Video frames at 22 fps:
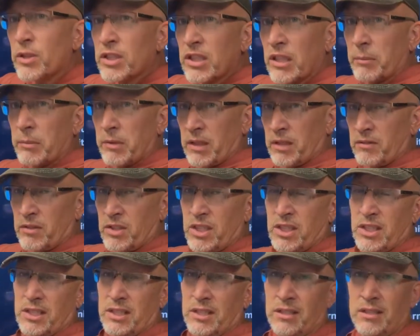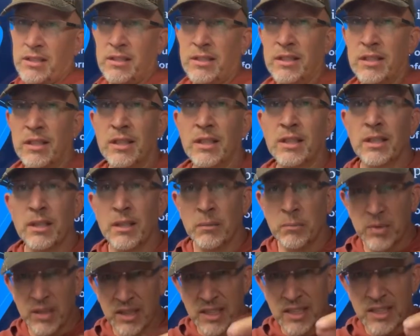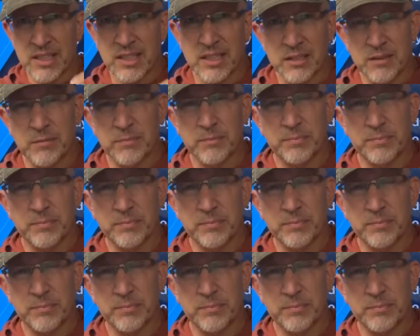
coming of Jesus. But listen,